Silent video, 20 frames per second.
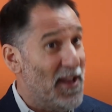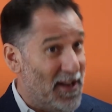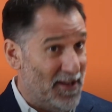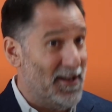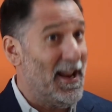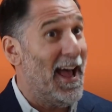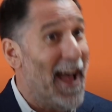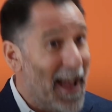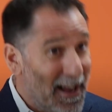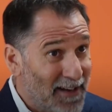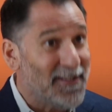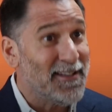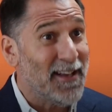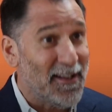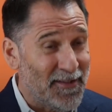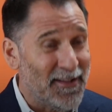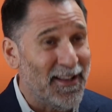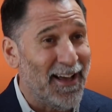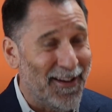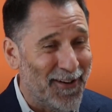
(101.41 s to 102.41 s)
They can
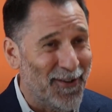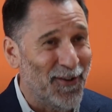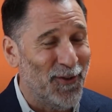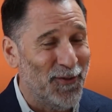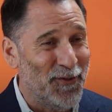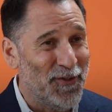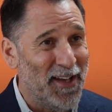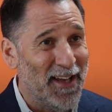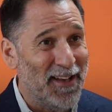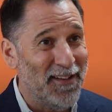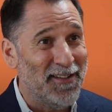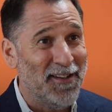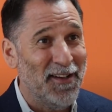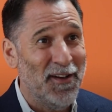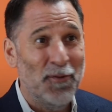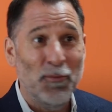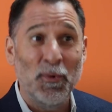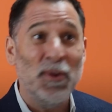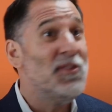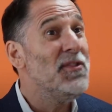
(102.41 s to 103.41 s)
access that
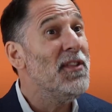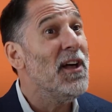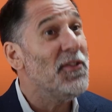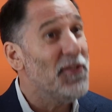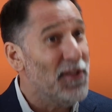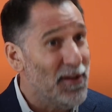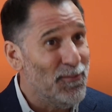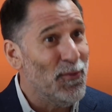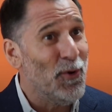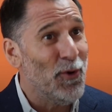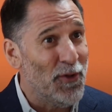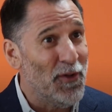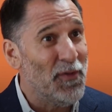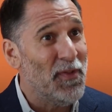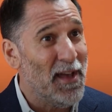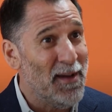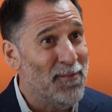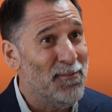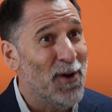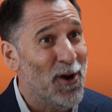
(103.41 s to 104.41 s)
content with nothing more
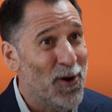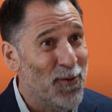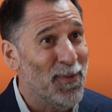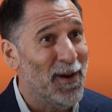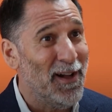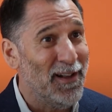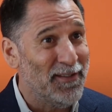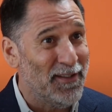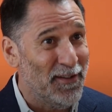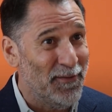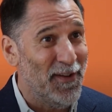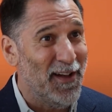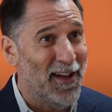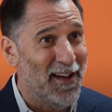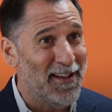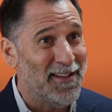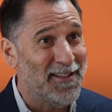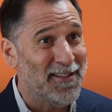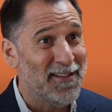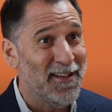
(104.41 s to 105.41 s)
than their mobile
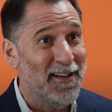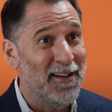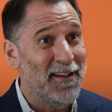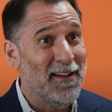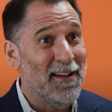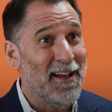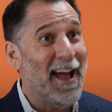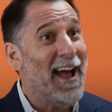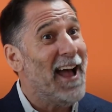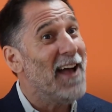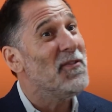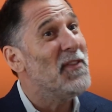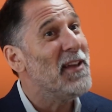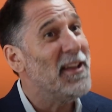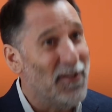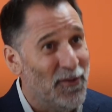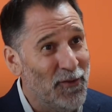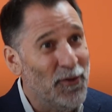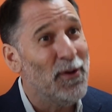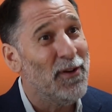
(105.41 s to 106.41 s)
device,
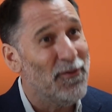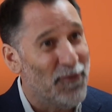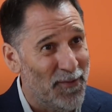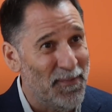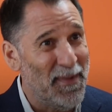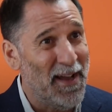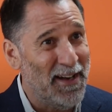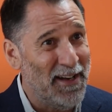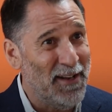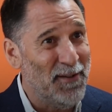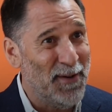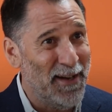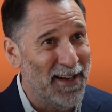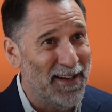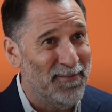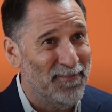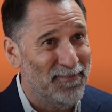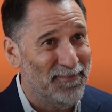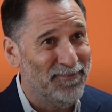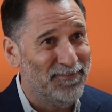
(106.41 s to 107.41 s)
and they can do it from
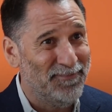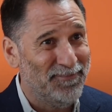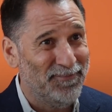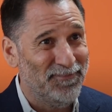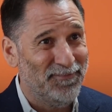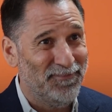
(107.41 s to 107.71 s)
anywhere.